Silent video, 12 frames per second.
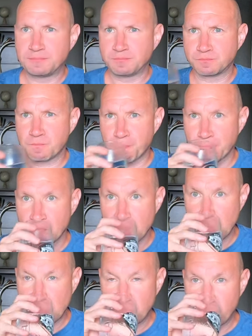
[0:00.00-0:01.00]

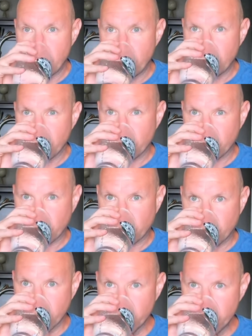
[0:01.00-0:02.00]

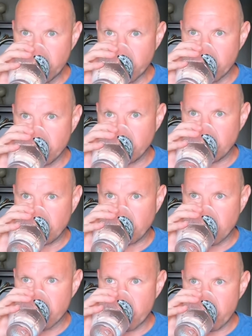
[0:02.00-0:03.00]

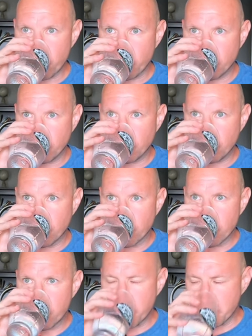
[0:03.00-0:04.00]

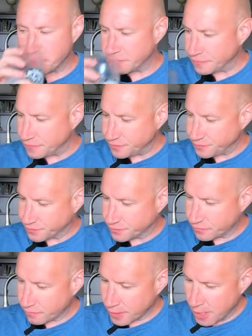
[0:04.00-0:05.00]

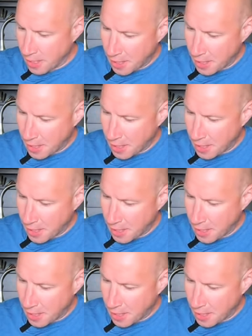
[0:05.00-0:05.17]
Nothing is said.